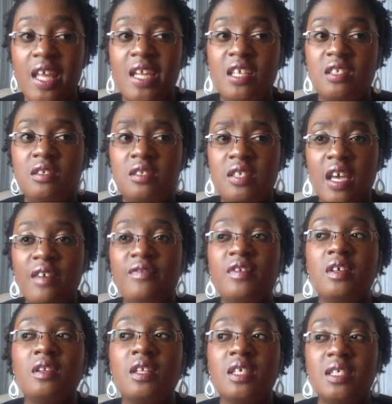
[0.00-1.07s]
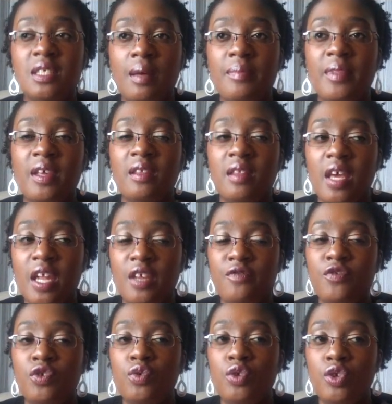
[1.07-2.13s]
and it's definitely something that
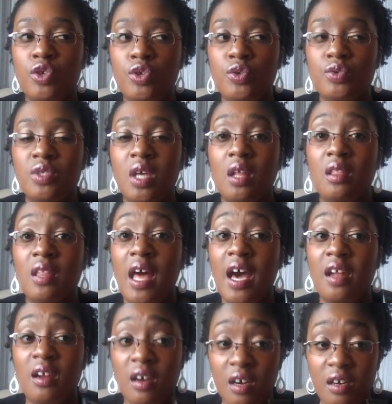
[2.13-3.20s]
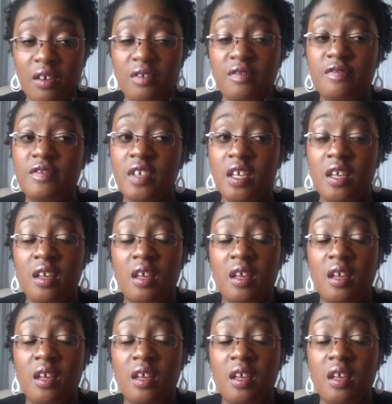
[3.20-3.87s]
if you use a lot of,